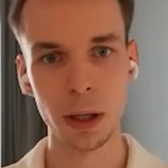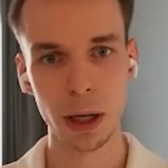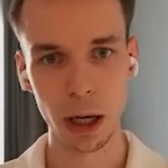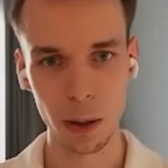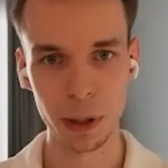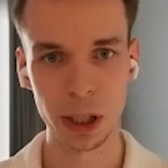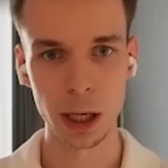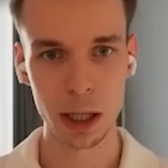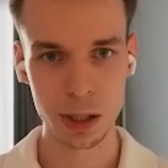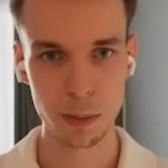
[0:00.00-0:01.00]
How many
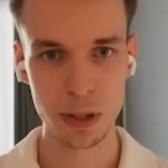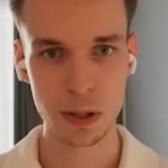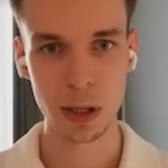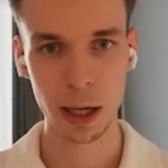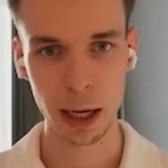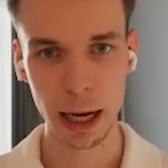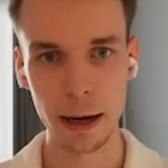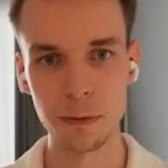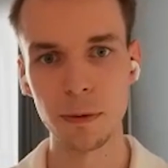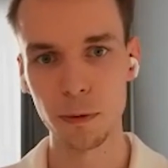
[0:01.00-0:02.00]
customers I
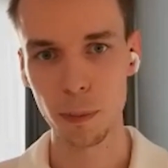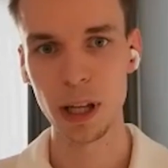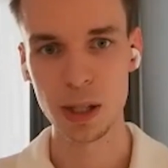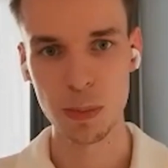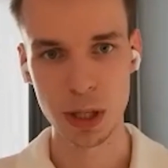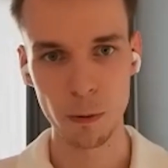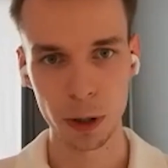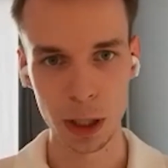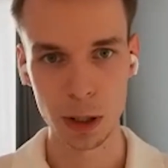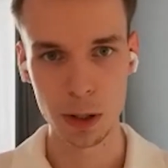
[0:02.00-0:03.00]
have from that
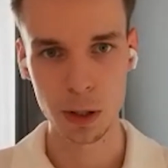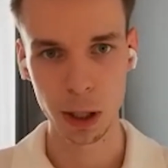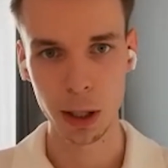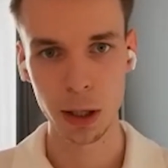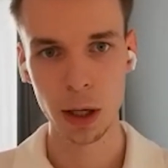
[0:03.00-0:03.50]
specific industry?